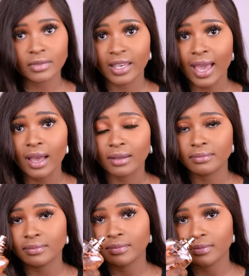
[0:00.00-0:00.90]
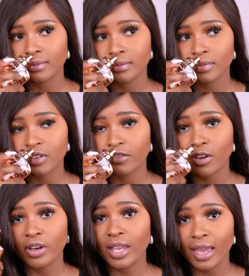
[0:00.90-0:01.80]
Yeah,
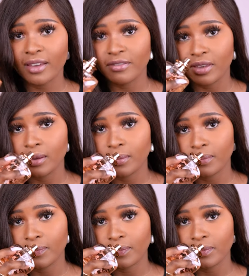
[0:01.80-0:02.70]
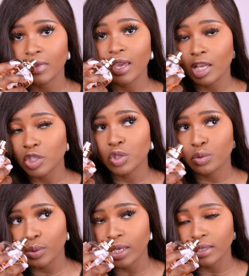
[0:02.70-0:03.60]
very heavy and
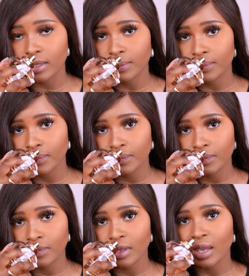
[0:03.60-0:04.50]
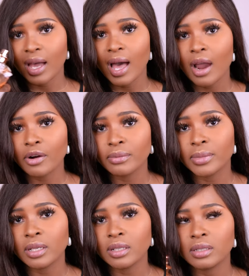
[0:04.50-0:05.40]
sweet.
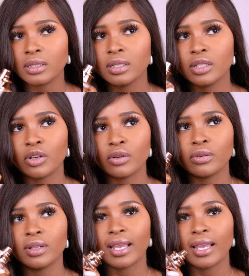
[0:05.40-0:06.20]
Caramel, you know,